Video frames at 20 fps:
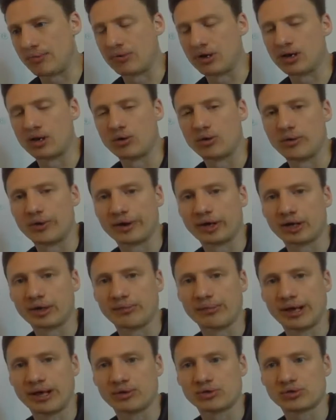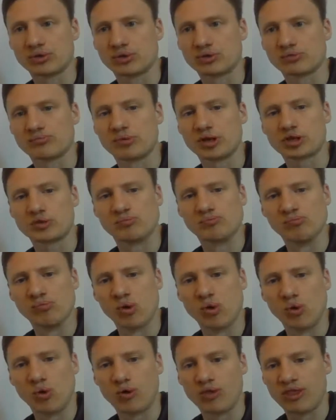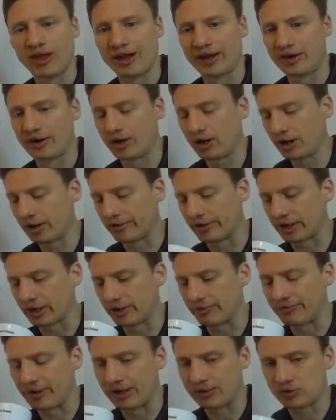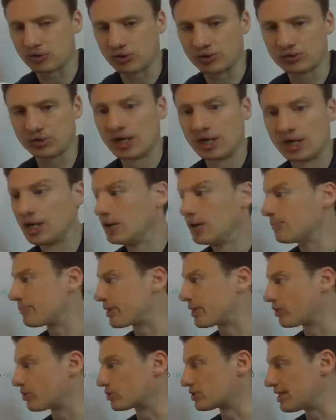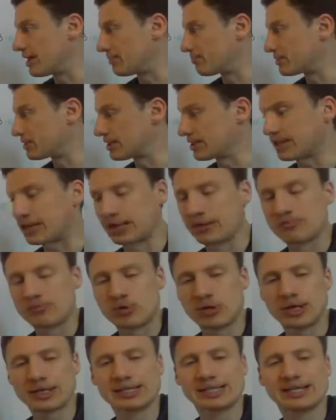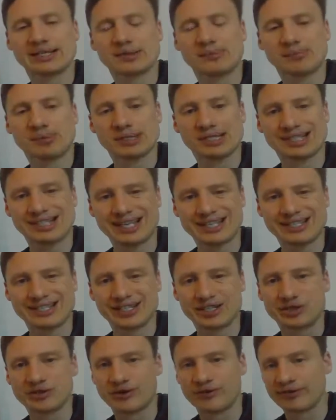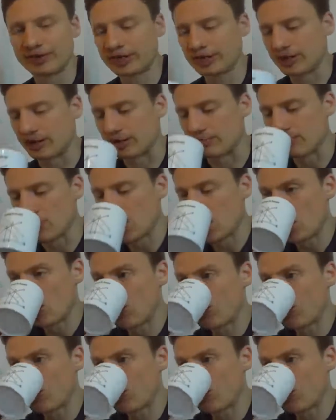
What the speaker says: lower income households much more than higher income households because that particular price as a percentage of income